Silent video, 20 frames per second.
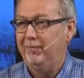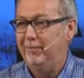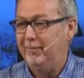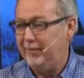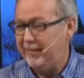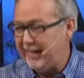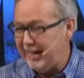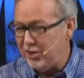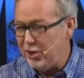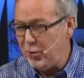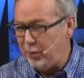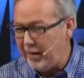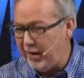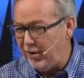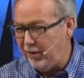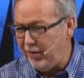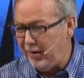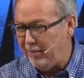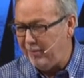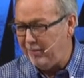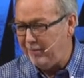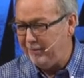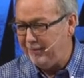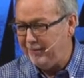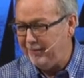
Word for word: Can you hear them?